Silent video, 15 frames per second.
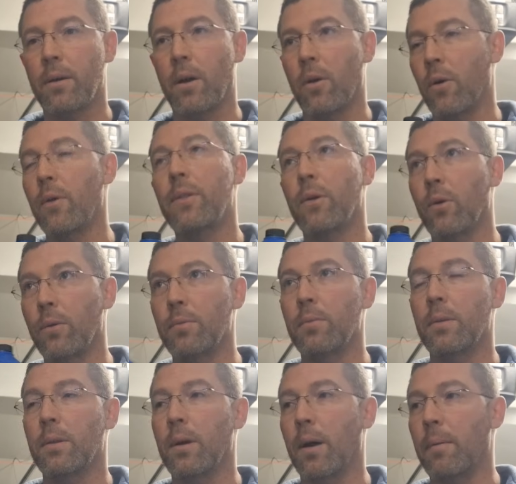or the
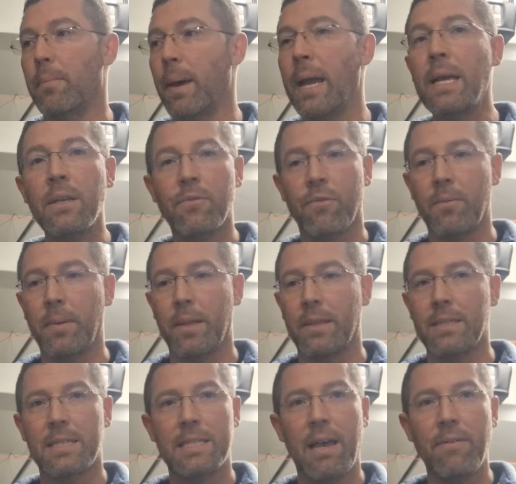old paint from like
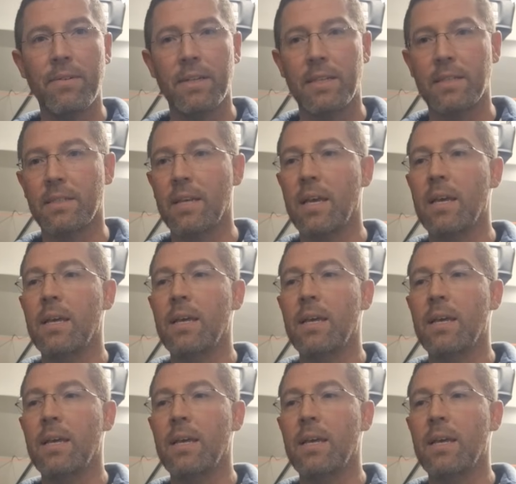the 70s.